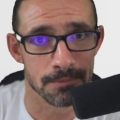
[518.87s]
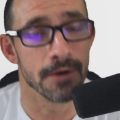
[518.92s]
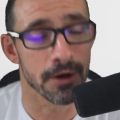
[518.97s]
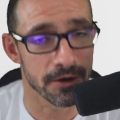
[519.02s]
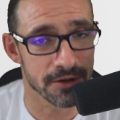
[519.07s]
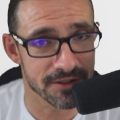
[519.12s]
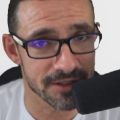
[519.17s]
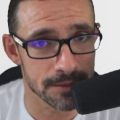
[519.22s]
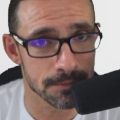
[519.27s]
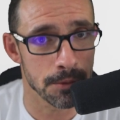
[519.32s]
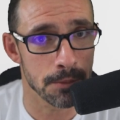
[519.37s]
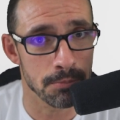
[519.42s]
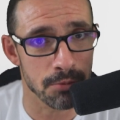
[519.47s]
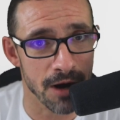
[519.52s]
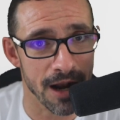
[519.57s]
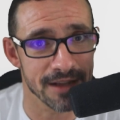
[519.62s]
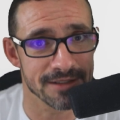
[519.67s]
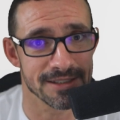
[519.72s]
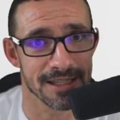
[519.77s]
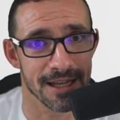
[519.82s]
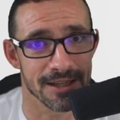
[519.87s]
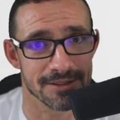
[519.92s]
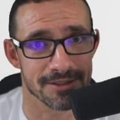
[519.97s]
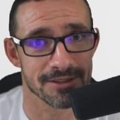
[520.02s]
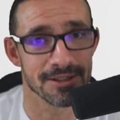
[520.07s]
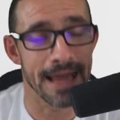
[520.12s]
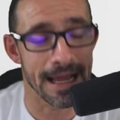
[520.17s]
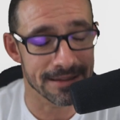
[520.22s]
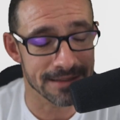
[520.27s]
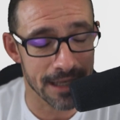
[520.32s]
Very simple process.
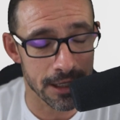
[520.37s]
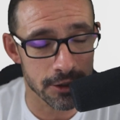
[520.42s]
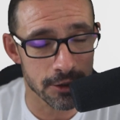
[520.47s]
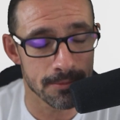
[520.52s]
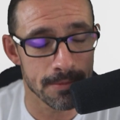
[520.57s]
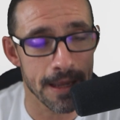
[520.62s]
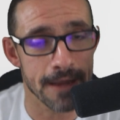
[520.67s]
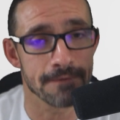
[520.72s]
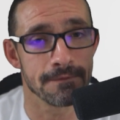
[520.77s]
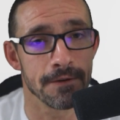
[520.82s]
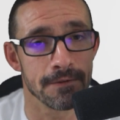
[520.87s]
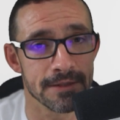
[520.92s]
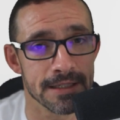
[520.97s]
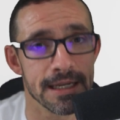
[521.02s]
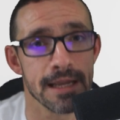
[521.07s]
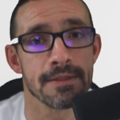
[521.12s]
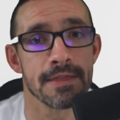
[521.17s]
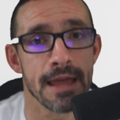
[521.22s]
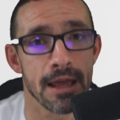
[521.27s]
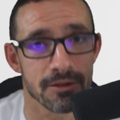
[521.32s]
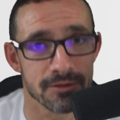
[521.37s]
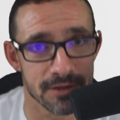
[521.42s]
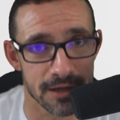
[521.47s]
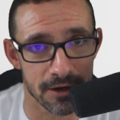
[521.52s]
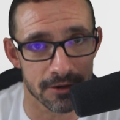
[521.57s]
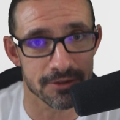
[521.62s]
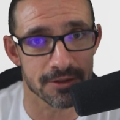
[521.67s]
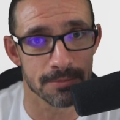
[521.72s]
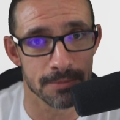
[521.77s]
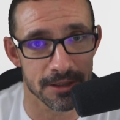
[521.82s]
That's how you make
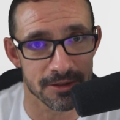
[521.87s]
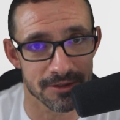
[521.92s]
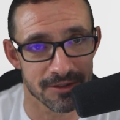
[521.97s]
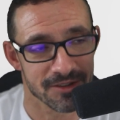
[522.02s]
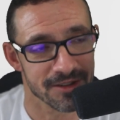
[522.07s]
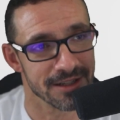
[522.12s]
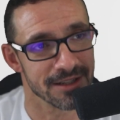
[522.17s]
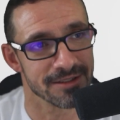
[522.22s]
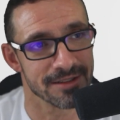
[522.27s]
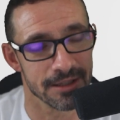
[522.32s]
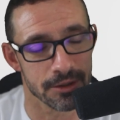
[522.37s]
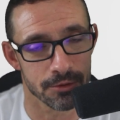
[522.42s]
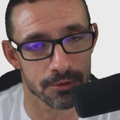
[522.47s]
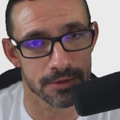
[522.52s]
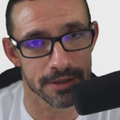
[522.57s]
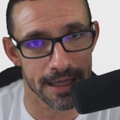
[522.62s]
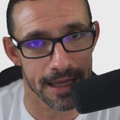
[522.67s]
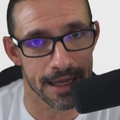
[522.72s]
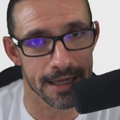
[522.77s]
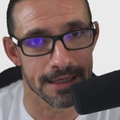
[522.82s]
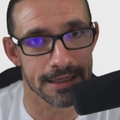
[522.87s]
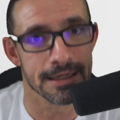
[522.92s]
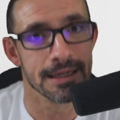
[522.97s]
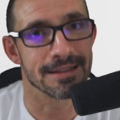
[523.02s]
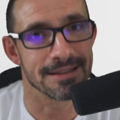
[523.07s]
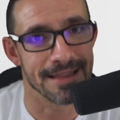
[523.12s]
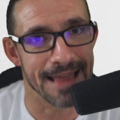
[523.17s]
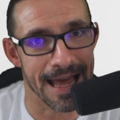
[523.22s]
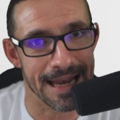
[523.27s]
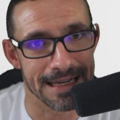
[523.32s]
$58,000 commissions in a single day.
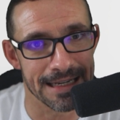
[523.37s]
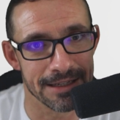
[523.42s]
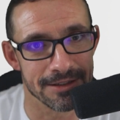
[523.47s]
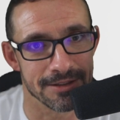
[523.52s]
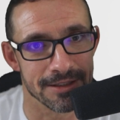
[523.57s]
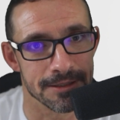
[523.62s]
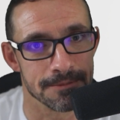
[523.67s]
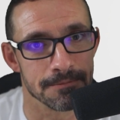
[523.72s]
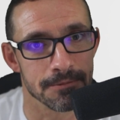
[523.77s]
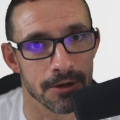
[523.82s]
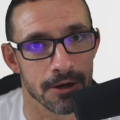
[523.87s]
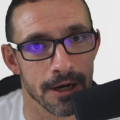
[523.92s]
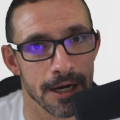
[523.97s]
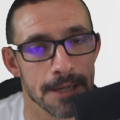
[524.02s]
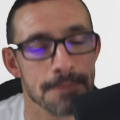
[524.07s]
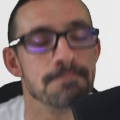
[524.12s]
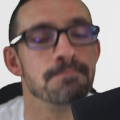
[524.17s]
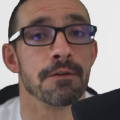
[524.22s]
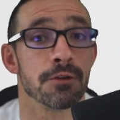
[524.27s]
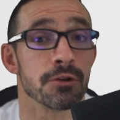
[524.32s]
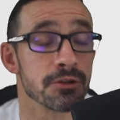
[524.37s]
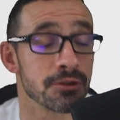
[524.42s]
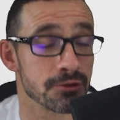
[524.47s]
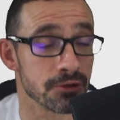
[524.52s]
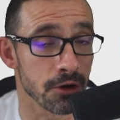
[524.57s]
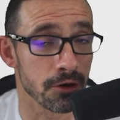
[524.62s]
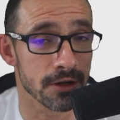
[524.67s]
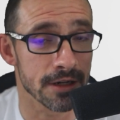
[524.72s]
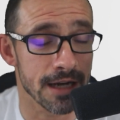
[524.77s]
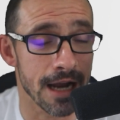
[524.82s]
It's that easy, all right? If there's
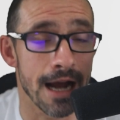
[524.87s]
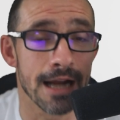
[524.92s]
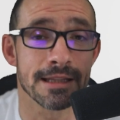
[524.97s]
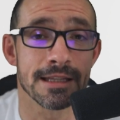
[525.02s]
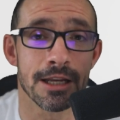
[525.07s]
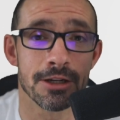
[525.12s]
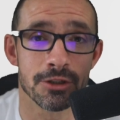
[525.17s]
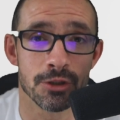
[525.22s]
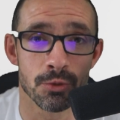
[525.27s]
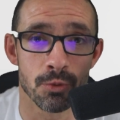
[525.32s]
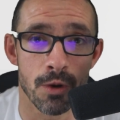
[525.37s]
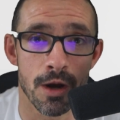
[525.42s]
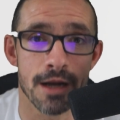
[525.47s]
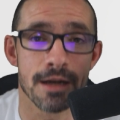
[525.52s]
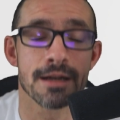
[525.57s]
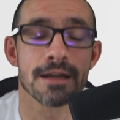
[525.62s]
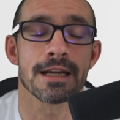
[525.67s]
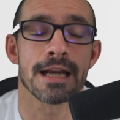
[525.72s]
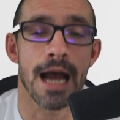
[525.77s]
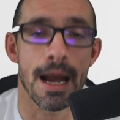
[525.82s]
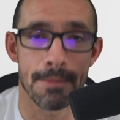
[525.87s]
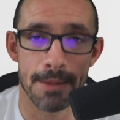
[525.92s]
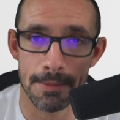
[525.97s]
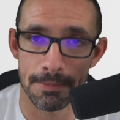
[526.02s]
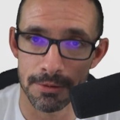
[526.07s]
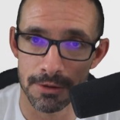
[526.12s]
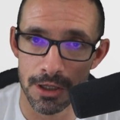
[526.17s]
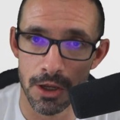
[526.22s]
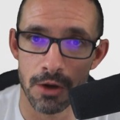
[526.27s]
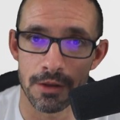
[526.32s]
certain content you want, comment
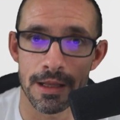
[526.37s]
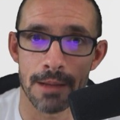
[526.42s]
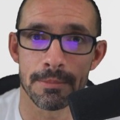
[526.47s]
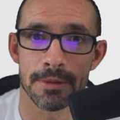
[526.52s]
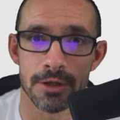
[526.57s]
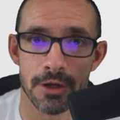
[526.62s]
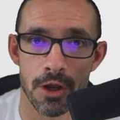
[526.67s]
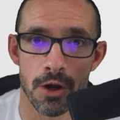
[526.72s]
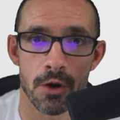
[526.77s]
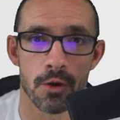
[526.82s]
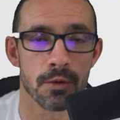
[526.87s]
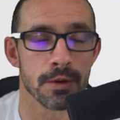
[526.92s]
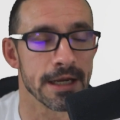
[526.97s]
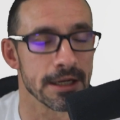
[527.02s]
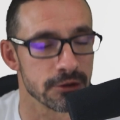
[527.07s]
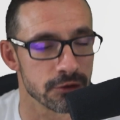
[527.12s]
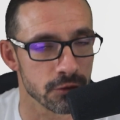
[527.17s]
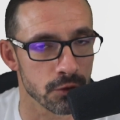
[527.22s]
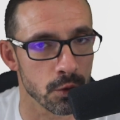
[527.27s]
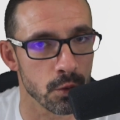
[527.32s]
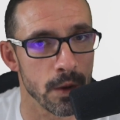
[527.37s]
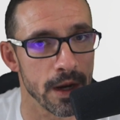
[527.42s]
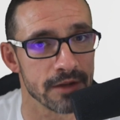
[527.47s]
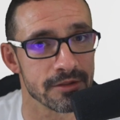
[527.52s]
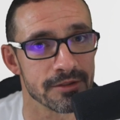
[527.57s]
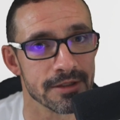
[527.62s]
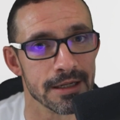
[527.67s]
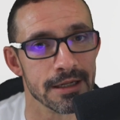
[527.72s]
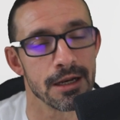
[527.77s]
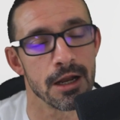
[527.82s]
below. Let me know. Get your
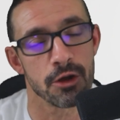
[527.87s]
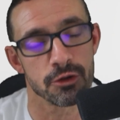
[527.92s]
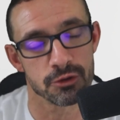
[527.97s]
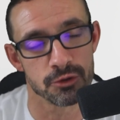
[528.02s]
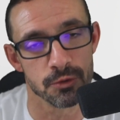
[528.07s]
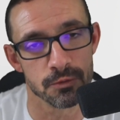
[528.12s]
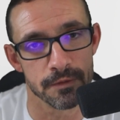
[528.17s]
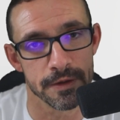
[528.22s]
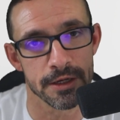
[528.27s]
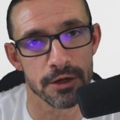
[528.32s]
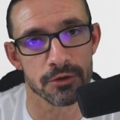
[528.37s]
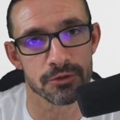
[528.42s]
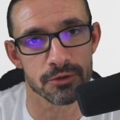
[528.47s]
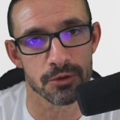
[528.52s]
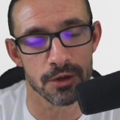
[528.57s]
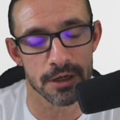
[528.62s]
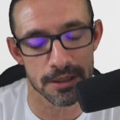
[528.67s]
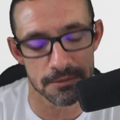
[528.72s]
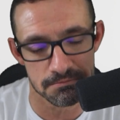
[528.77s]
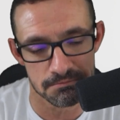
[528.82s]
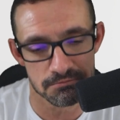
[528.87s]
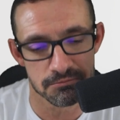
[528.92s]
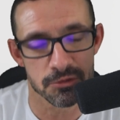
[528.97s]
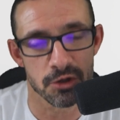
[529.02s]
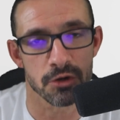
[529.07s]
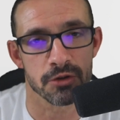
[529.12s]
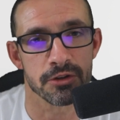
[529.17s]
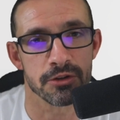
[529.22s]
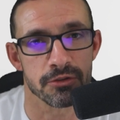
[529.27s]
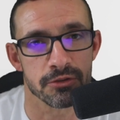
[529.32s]
request in. I'll shoot videos on it.
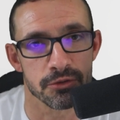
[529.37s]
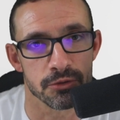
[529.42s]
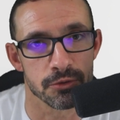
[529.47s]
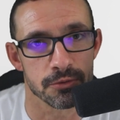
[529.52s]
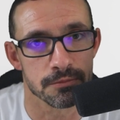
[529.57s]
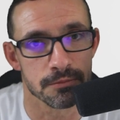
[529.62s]
Talk to you soon.